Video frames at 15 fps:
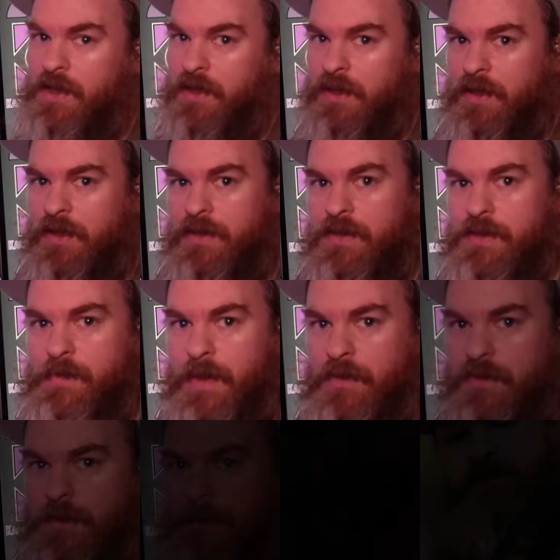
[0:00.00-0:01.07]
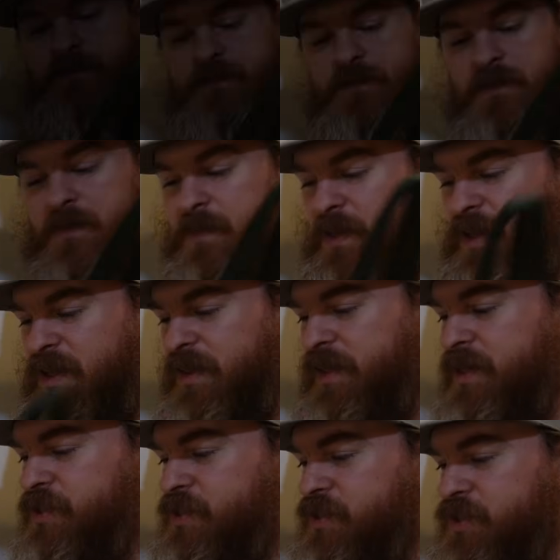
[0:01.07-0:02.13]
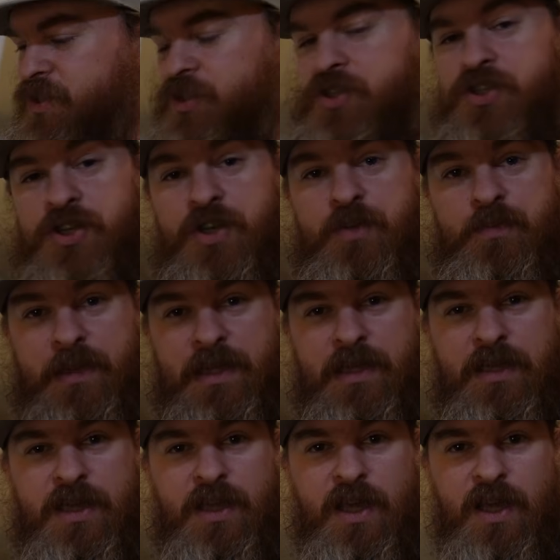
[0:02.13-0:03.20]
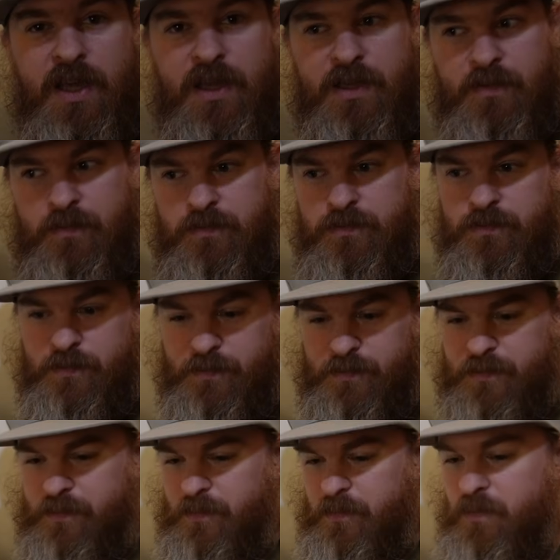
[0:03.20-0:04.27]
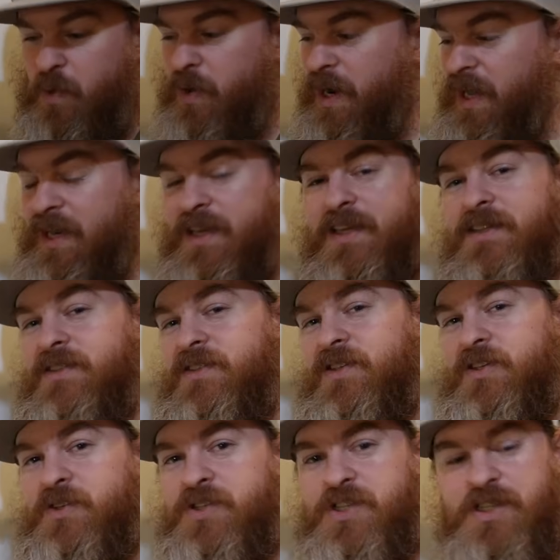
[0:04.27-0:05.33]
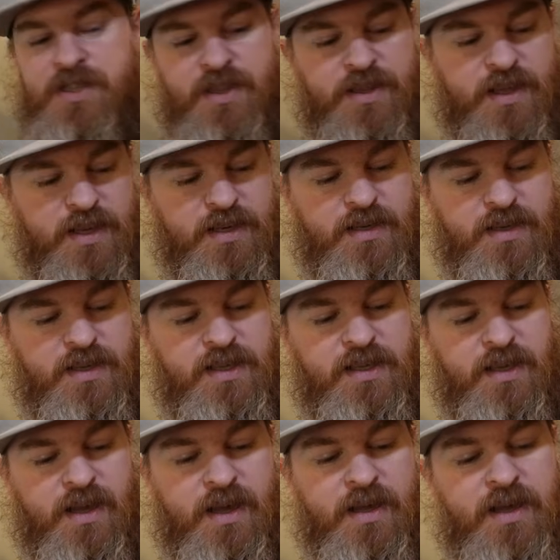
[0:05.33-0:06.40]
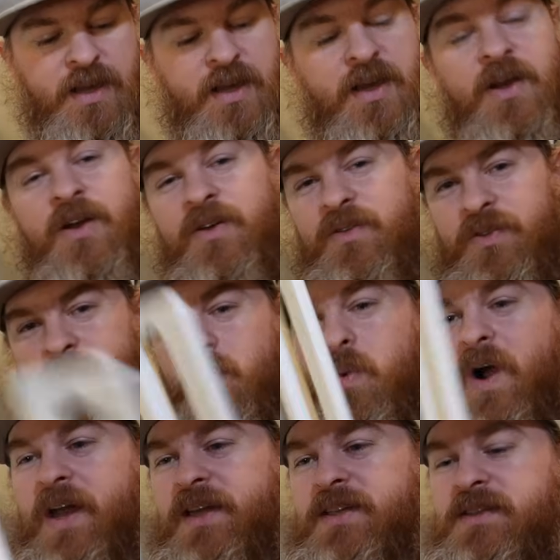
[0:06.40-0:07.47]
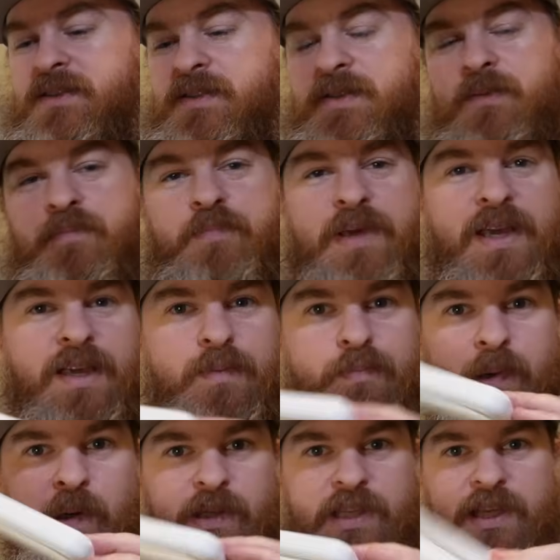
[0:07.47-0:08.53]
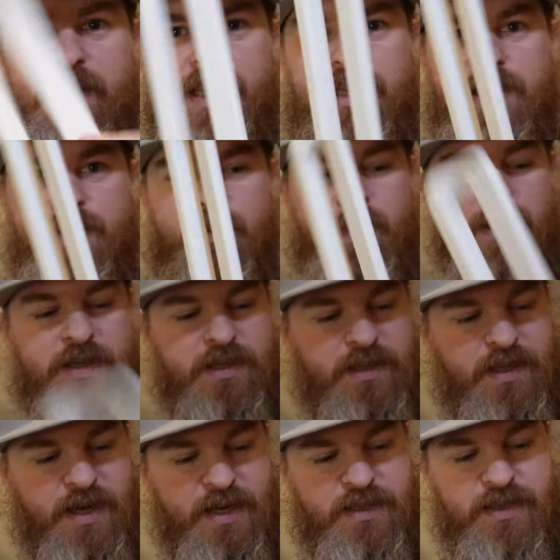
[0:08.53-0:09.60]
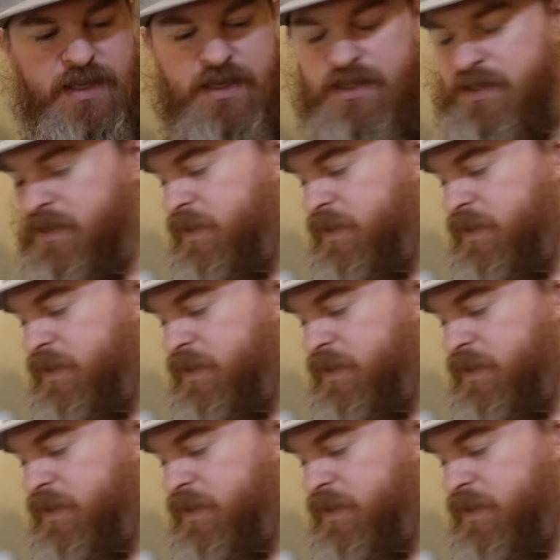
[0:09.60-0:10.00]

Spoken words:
and get this mounted. This should be a more elegant solution than the white, big, bulky one that I did.